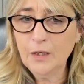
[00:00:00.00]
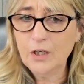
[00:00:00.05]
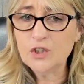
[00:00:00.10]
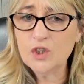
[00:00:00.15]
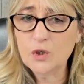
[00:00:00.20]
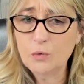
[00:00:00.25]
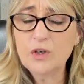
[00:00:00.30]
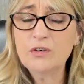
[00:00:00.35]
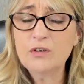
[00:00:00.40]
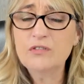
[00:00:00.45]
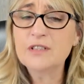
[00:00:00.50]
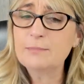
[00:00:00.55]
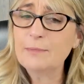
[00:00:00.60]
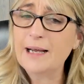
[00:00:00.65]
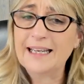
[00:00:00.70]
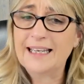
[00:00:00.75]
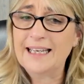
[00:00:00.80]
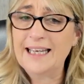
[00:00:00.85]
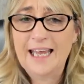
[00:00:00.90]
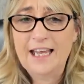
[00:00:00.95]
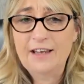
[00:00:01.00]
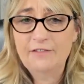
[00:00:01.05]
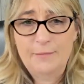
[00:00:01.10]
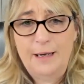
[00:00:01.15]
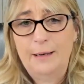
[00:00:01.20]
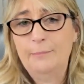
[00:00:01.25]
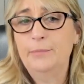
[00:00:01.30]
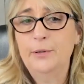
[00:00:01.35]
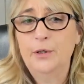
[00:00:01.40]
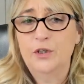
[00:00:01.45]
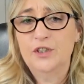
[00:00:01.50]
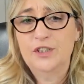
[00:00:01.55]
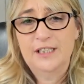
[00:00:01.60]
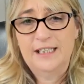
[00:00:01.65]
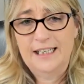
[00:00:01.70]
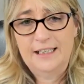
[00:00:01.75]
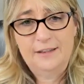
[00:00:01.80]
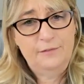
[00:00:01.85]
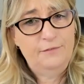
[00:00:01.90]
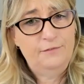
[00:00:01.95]
So whereas my caveman person
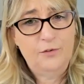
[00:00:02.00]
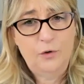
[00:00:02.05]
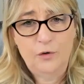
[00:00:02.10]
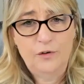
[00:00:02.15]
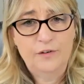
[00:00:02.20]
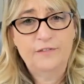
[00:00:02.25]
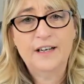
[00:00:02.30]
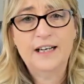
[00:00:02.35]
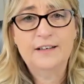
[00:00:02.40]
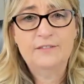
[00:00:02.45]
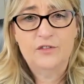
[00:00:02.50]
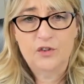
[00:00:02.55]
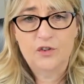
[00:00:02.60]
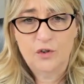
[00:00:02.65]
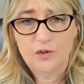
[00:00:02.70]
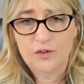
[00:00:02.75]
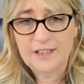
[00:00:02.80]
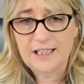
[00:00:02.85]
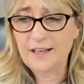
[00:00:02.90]
had 4 or 5 drawers,